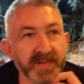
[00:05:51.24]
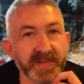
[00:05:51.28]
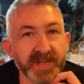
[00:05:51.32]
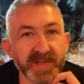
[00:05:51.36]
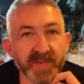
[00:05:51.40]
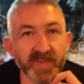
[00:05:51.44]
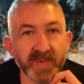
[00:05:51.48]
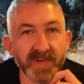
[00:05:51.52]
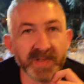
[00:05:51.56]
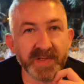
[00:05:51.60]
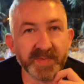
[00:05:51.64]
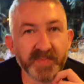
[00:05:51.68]

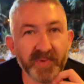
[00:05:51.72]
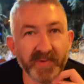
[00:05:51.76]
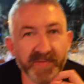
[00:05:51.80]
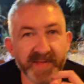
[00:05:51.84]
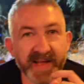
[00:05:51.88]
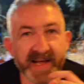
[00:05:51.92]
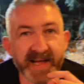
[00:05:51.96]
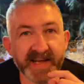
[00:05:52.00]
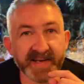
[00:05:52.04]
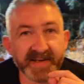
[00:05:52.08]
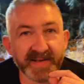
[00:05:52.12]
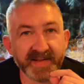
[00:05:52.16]
Someone's put their
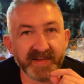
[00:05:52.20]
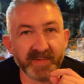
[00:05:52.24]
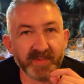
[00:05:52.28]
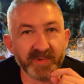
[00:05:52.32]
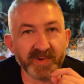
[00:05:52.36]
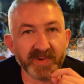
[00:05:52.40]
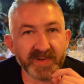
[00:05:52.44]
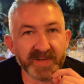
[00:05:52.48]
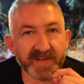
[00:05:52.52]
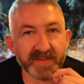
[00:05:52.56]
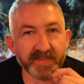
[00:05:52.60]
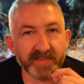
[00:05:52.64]
hand in the
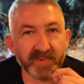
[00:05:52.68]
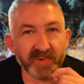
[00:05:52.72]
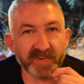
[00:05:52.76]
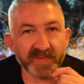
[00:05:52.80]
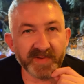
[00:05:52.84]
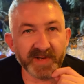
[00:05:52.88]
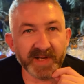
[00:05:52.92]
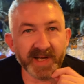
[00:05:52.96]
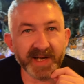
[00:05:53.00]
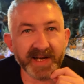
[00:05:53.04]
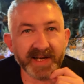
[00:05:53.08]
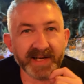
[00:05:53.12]
water, more
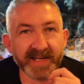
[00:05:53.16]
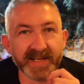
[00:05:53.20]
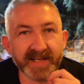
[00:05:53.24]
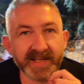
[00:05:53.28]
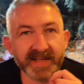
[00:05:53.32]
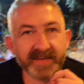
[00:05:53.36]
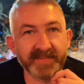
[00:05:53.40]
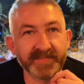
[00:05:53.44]
than likely.